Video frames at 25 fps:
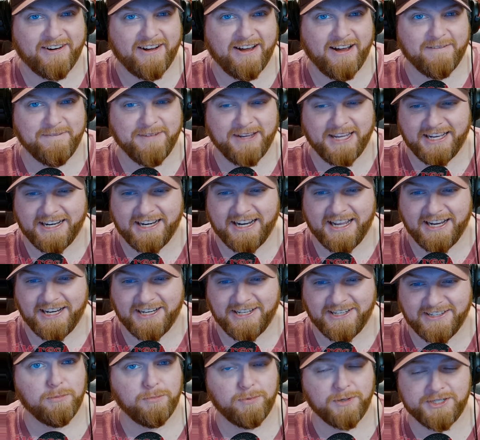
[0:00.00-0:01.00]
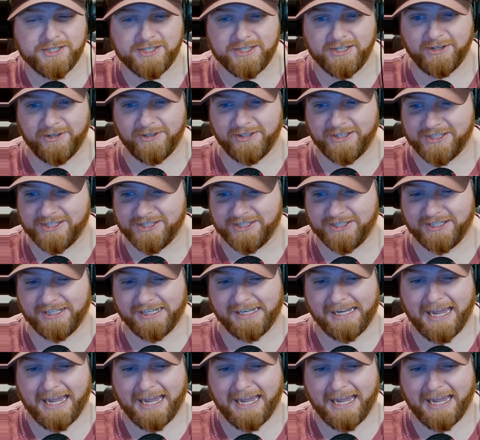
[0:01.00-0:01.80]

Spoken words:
I mean, and Brazil is